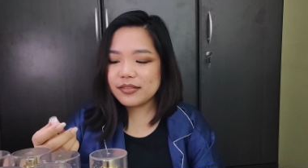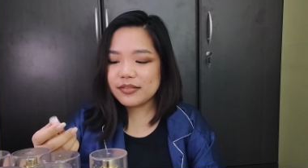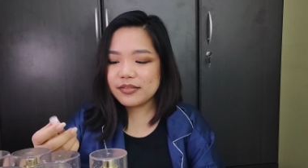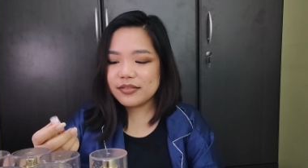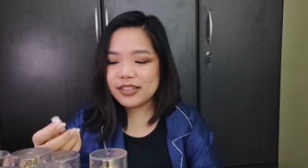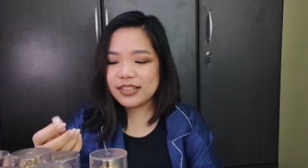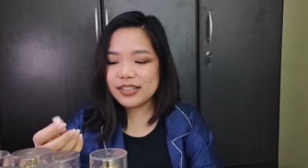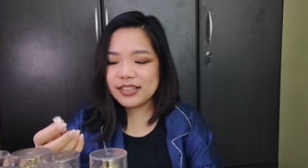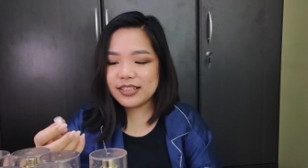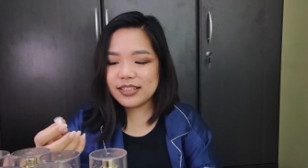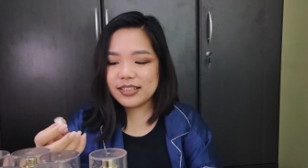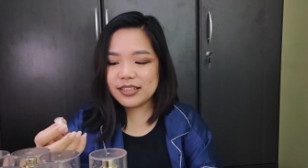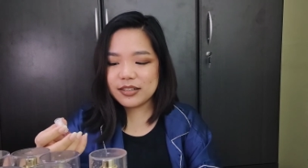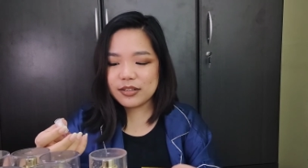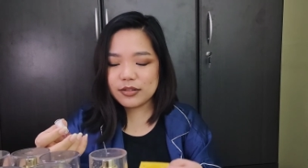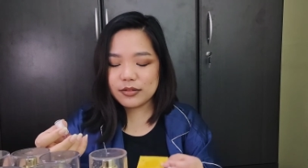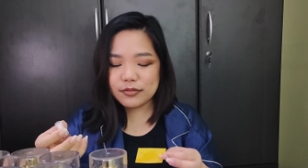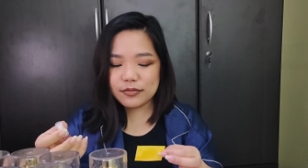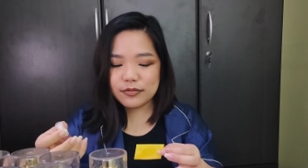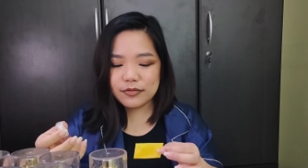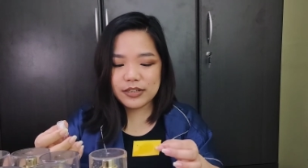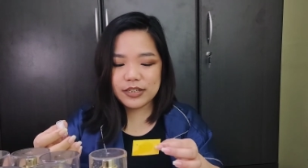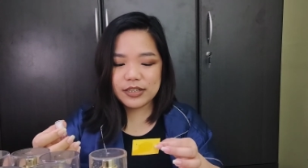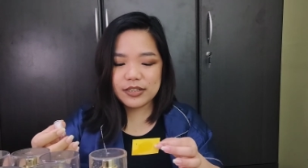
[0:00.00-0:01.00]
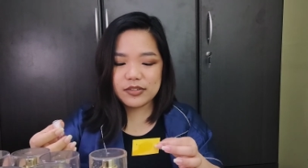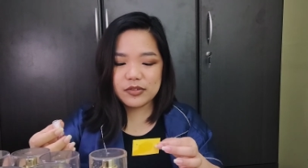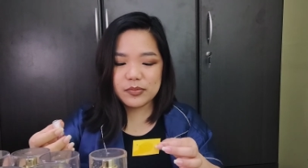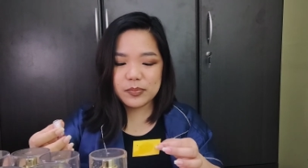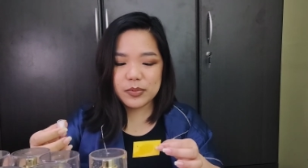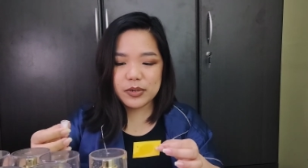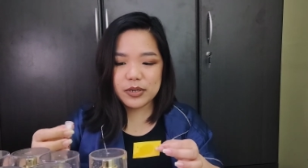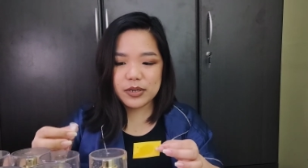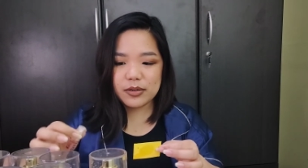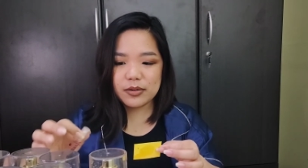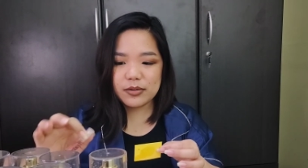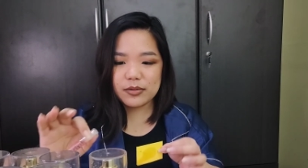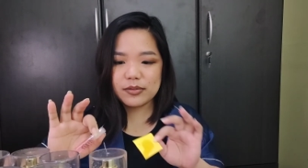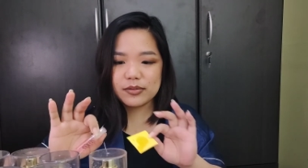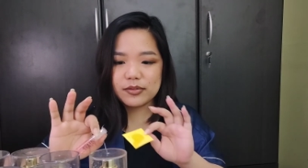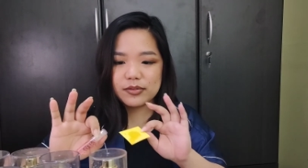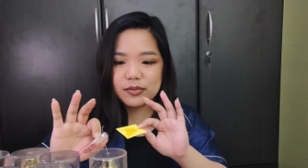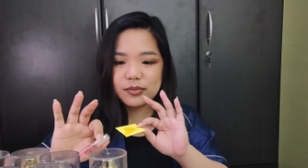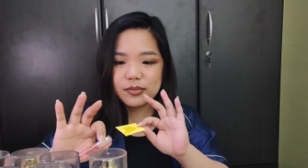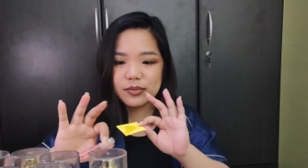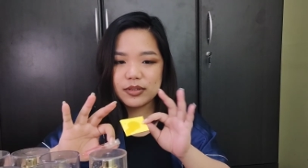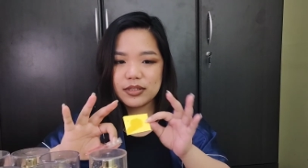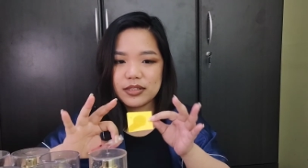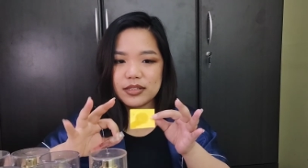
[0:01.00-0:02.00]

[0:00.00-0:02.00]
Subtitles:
Vanilla confetti sparkle. So